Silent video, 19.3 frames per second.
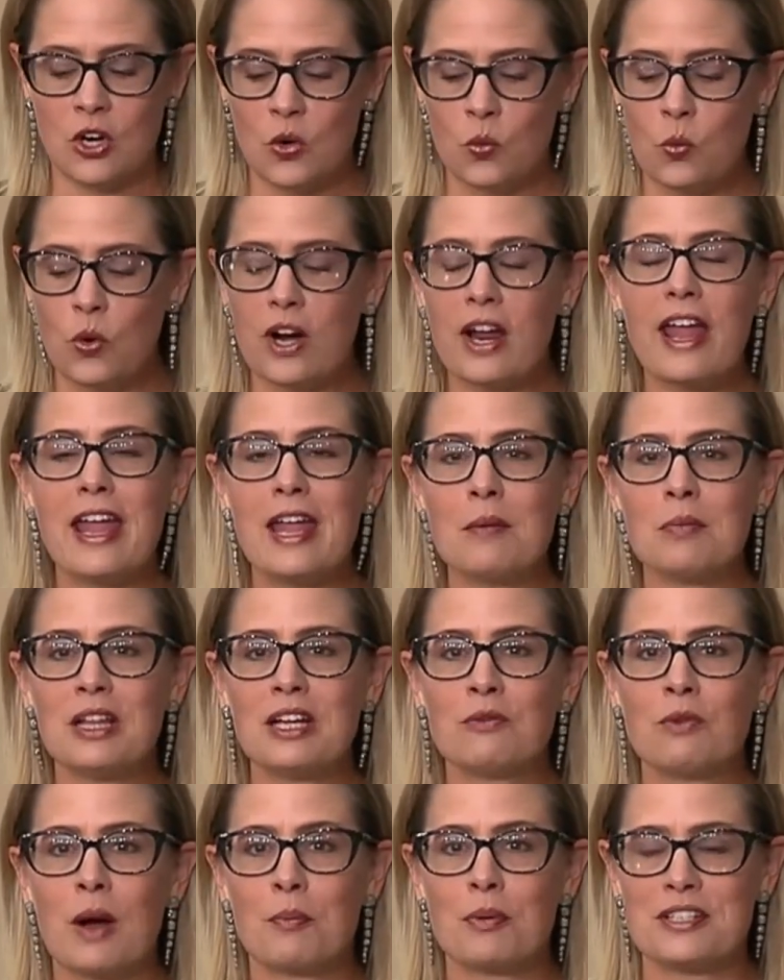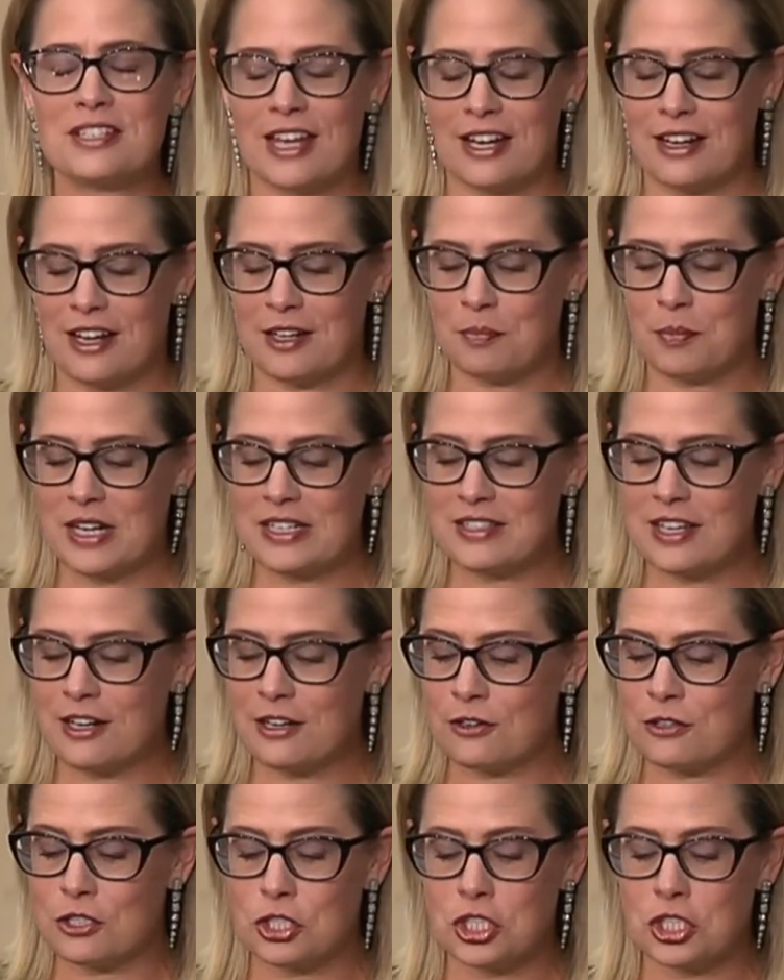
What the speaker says: were ably represented by Senators